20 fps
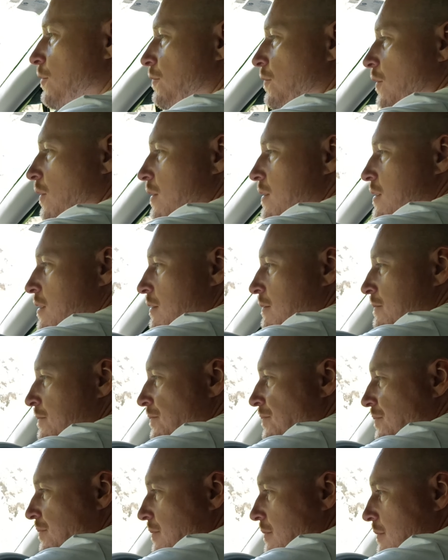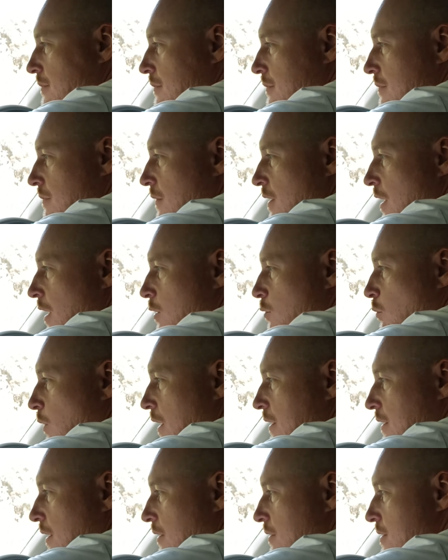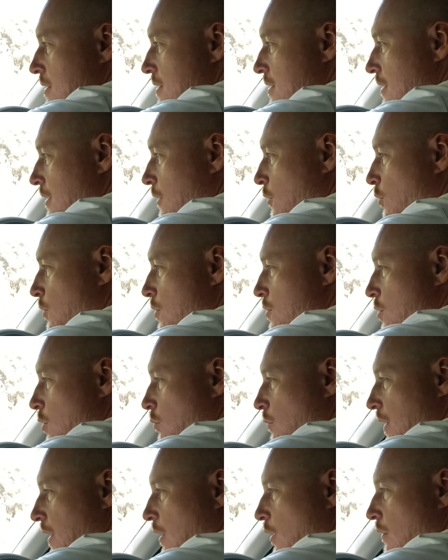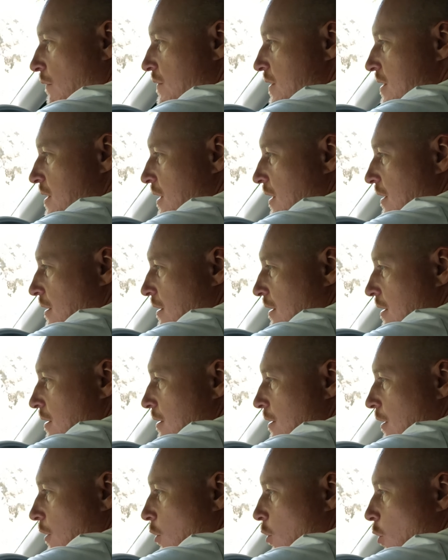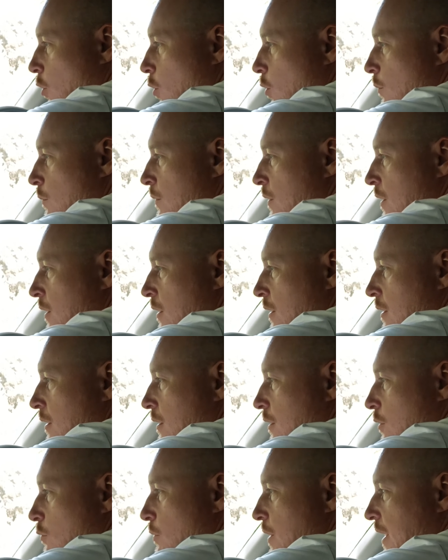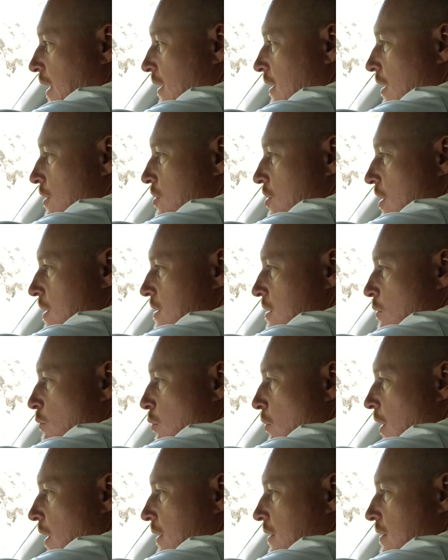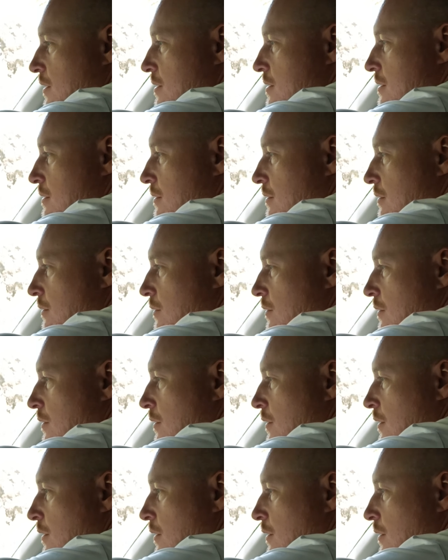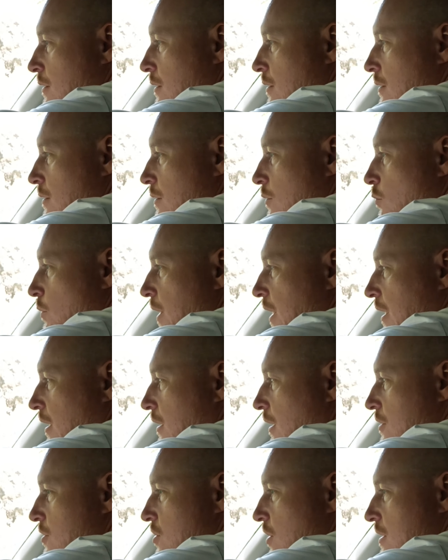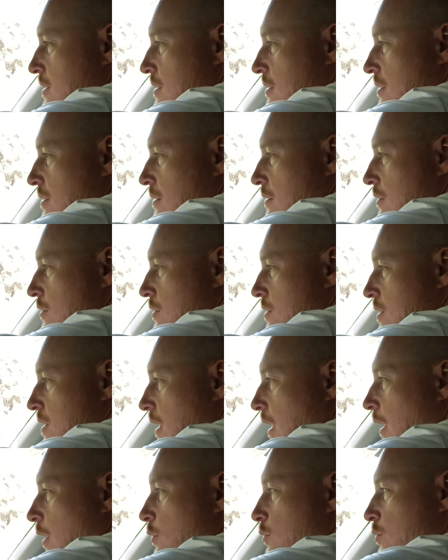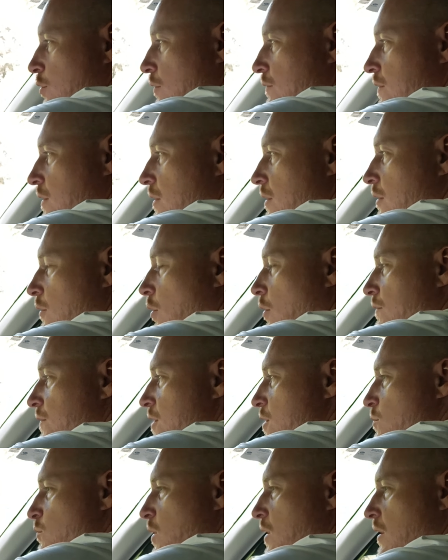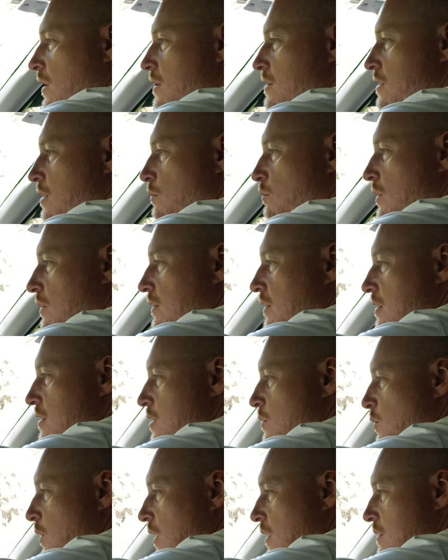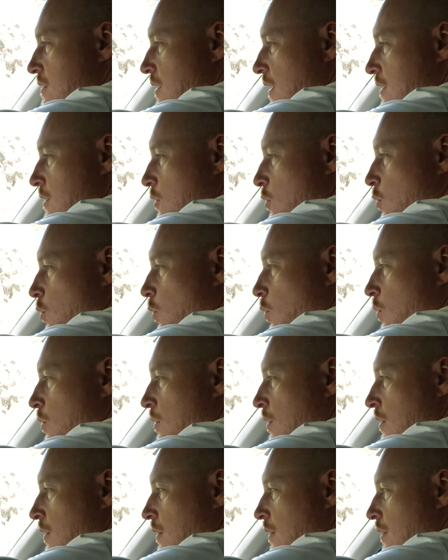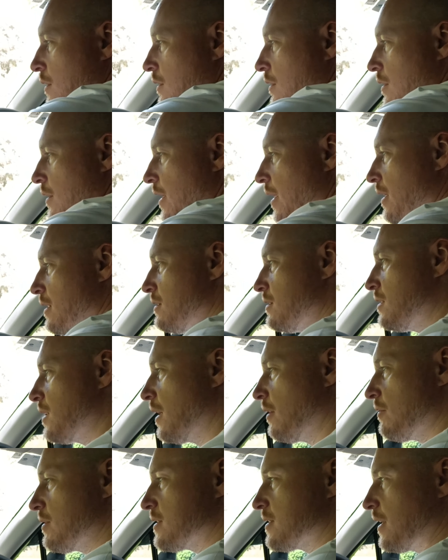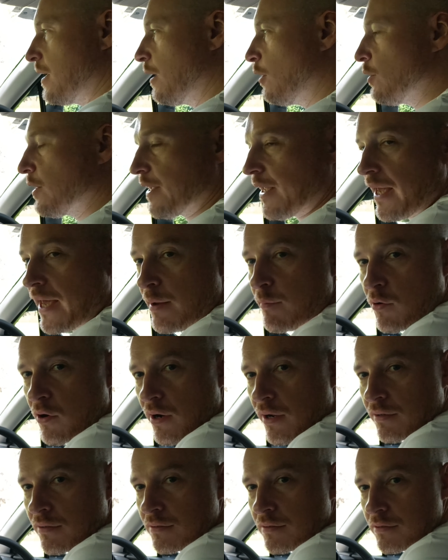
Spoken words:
first at what else is included. So we are obviously in the home. We can adjust the brightness. We can adjust the sound of the speakers, the built-in speakers. That's cool. And there is our camera.